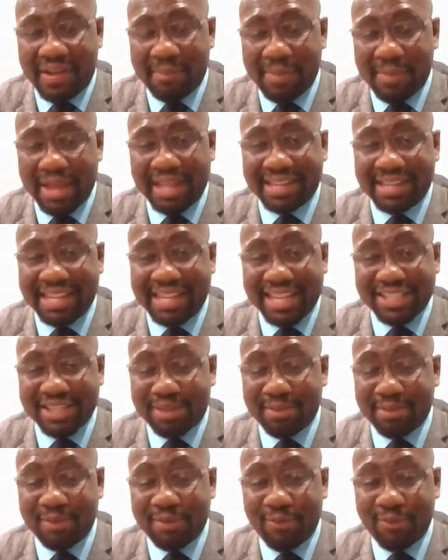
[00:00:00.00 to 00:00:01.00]
Man, next
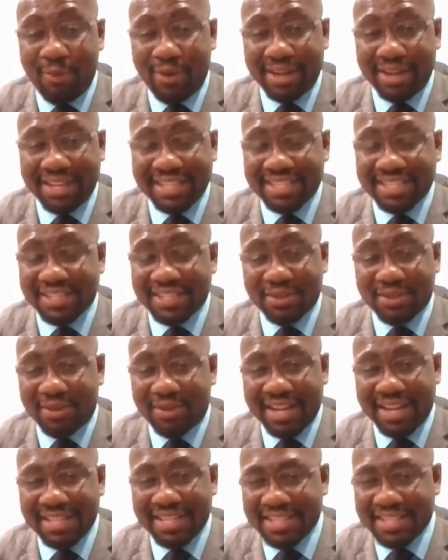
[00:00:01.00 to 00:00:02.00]
year I'll be 40. This is
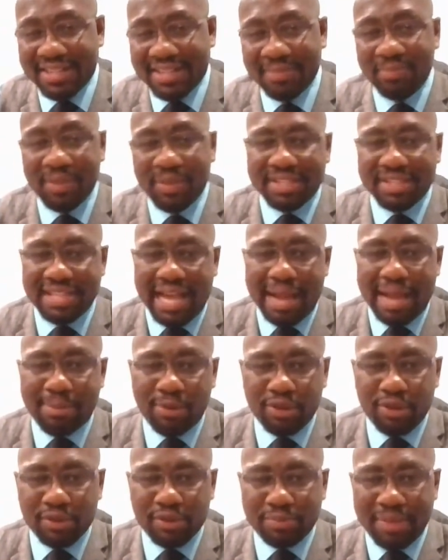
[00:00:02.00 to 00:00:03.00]
crazy.
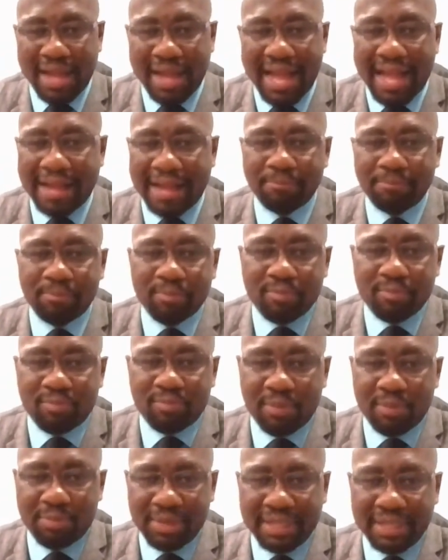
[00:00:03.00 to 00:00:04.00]
Time goes by.
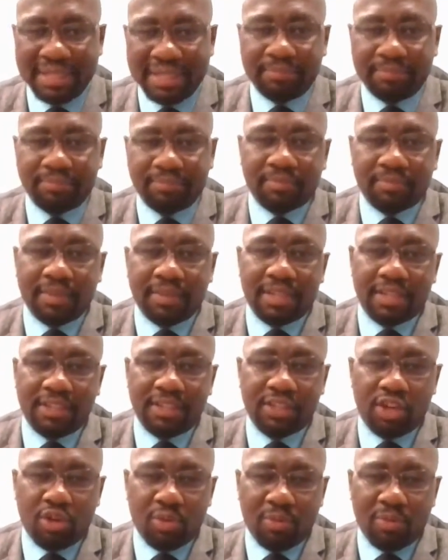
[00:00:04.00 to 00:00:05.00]
But,
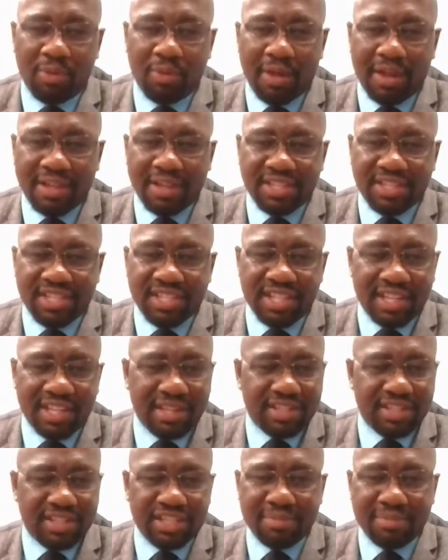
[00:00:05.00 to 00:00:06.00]

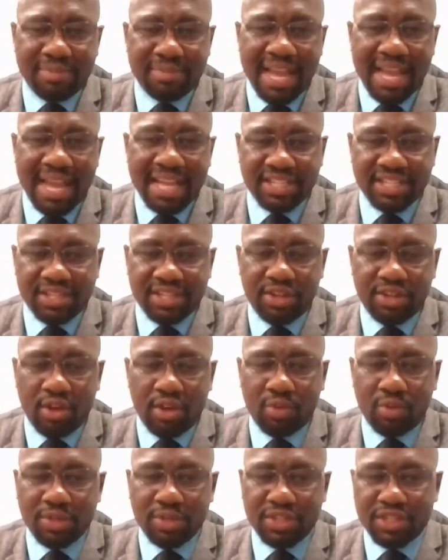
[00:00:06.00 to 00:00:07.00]
just imagine,
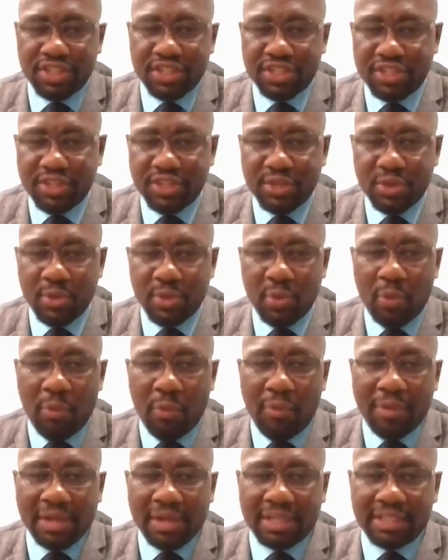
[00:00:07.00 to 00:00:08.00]
what you can do,
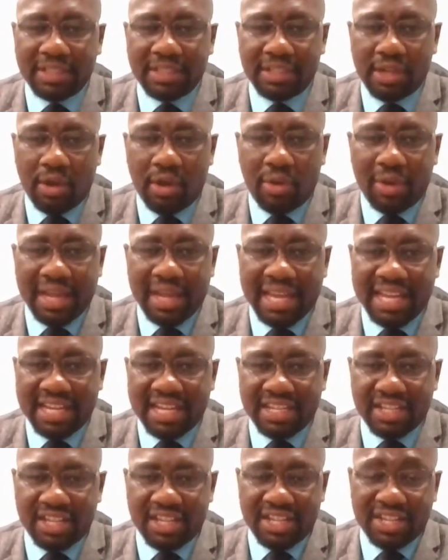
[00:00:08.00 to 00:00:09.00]
in
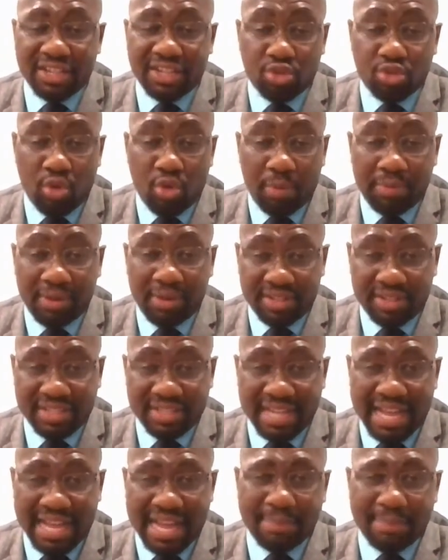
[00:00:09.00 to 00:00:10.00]
a short period of
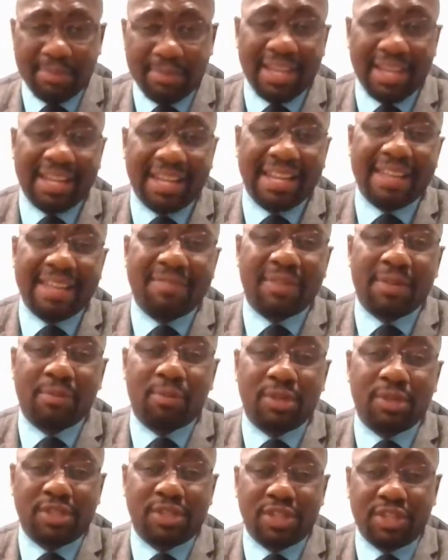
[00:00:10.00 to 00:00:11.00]
time, and even
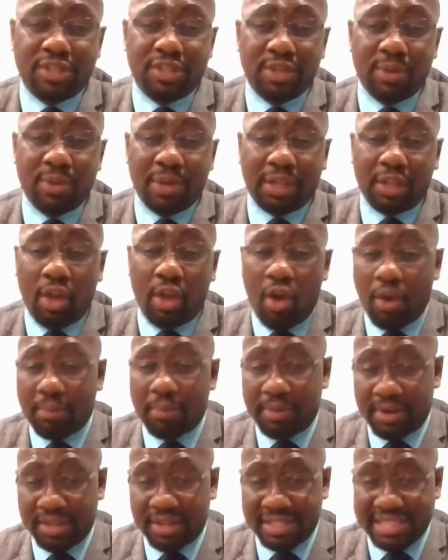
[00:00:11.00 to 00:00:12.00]
what you can do in a long
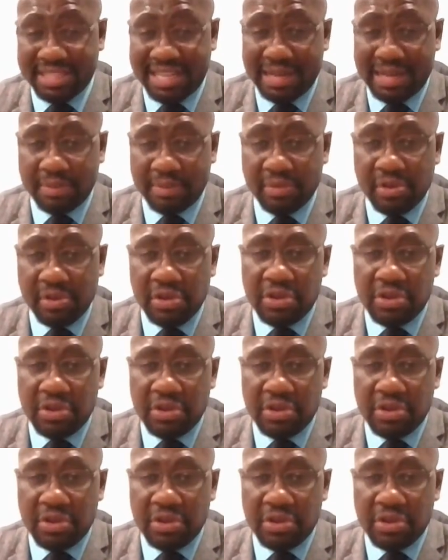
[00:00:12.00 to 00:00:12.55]
period of time,